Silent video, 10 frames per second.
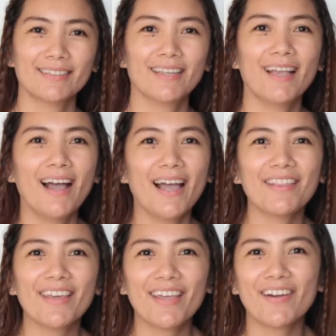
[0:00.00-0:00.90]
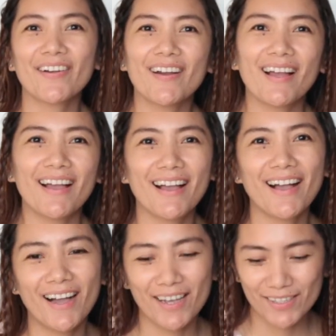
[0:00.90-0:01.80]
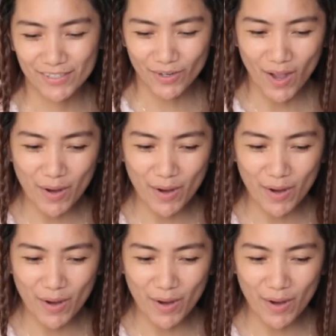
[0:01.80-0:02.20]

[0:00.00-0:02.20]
Hi there. So this is how I've